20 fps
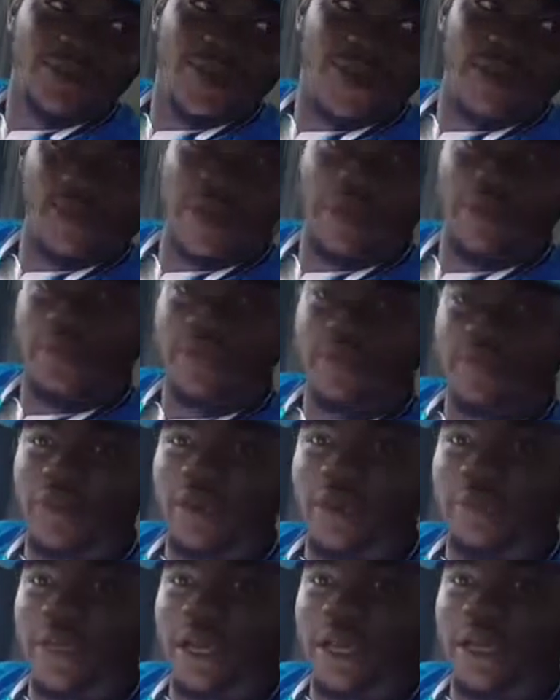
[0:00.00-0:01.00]
where I'm coming
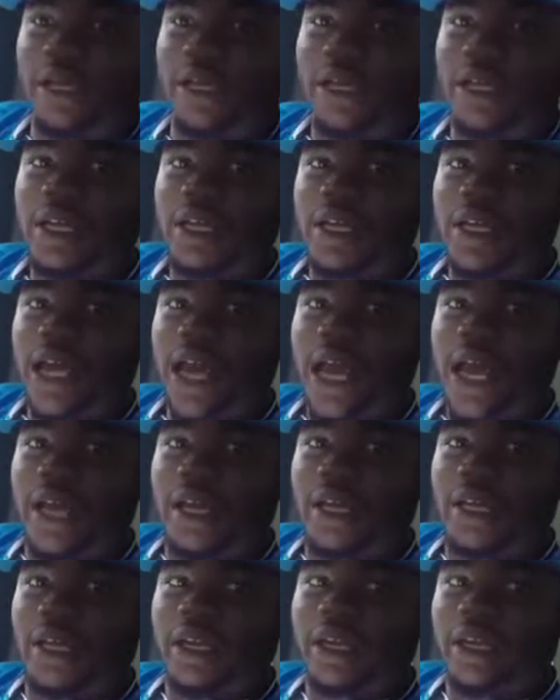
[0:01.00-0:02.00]
from, and
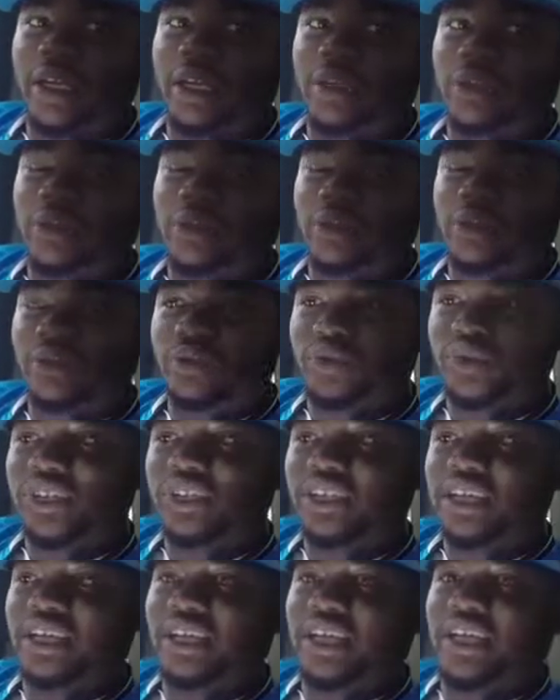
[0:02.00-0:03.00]

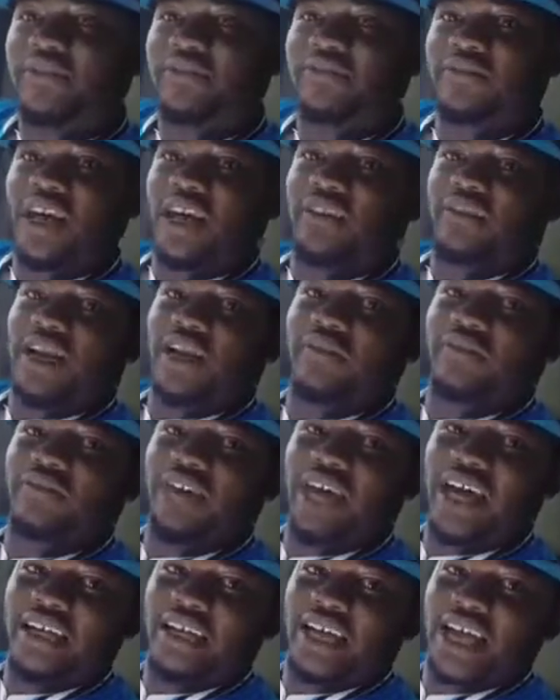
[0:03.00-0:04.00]
recently
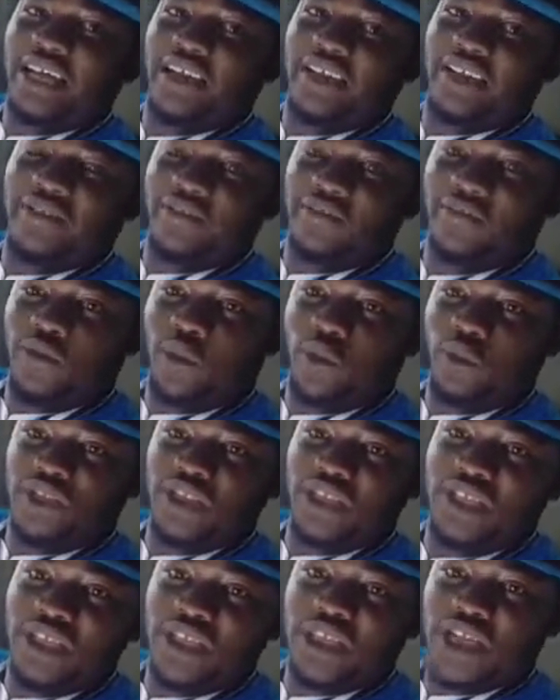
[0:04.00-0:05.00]
I've had like
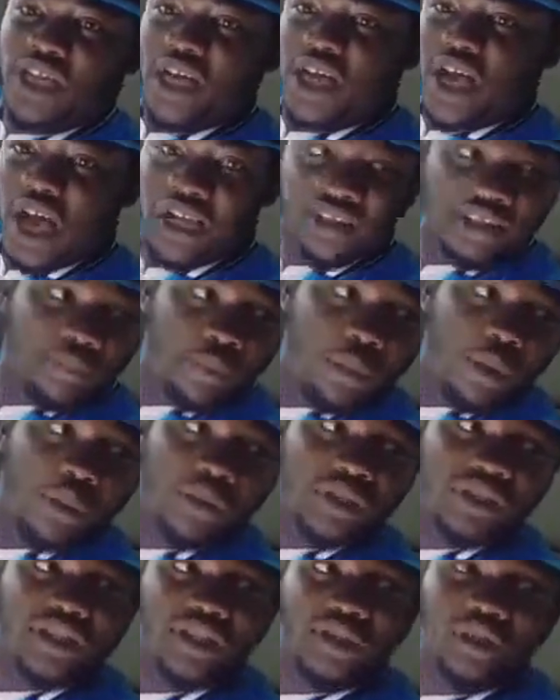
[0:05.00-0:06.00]
40 other
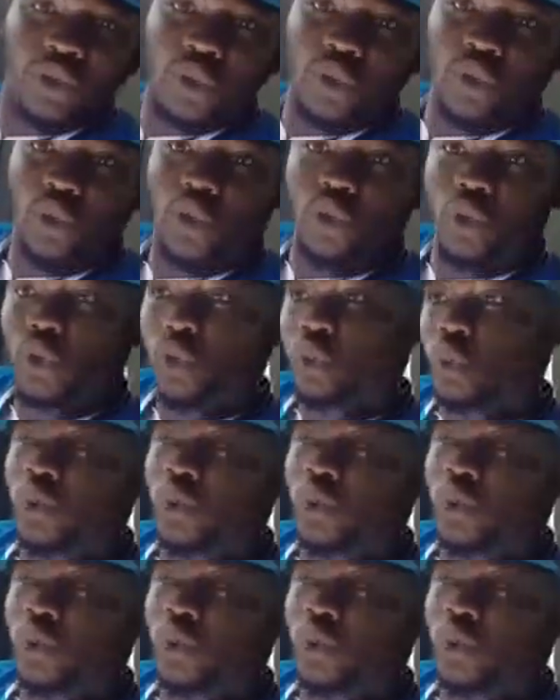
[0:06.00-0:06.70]
poets, you know, who